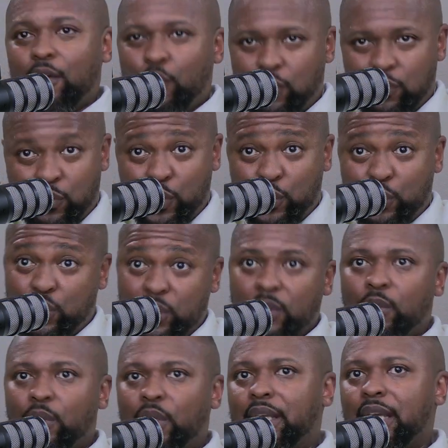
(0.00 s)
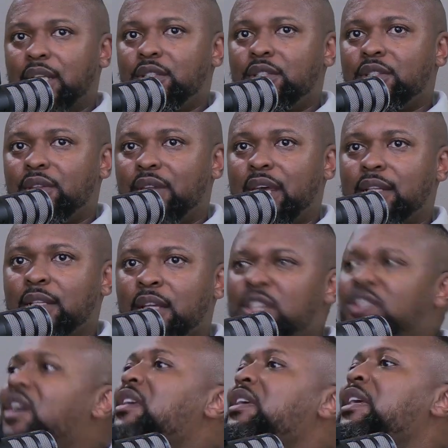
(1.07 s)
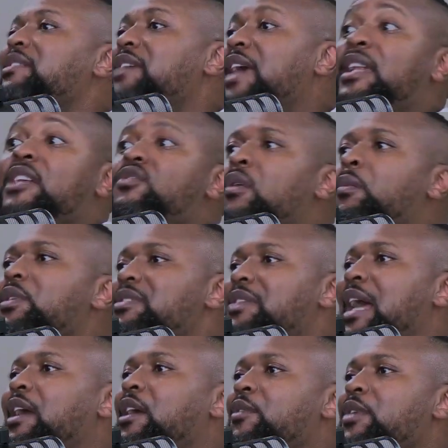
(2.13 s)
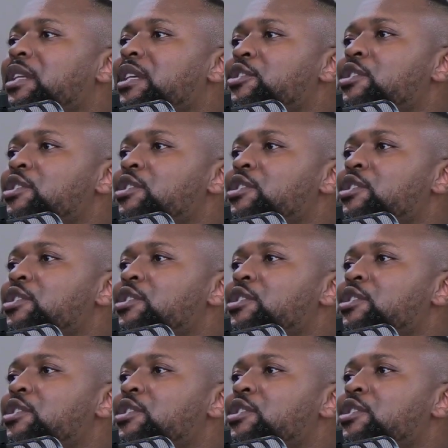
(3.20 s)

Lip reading: We'll get to that. So it's almost like a rendition